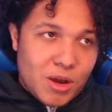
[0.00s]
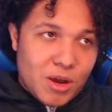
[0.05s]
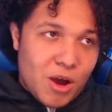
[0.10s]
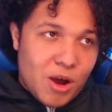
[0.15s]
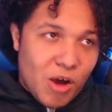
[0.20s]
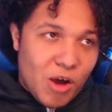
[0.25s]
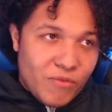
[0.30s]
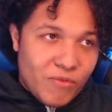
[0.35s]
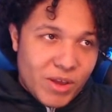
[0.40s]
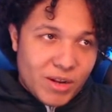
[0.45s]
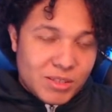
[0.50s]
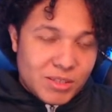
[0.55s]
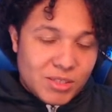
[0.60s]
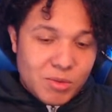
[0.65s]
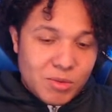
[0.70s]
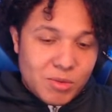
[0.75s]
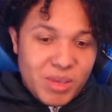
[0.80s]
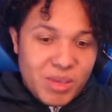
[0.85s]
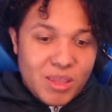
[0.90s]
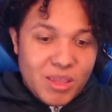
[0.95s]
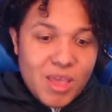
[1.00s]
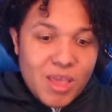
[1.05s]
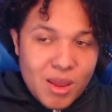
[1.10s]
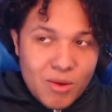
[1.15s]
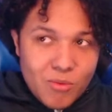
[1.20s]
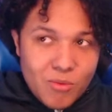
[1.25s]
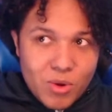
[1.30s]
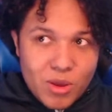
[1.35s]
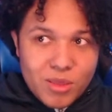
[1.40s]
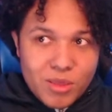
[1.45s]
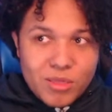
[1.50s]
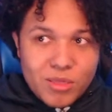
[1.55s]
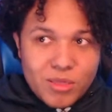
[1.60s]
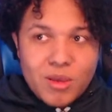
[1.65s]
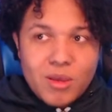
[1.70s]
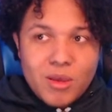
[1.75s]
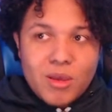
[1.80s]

of it to begin with,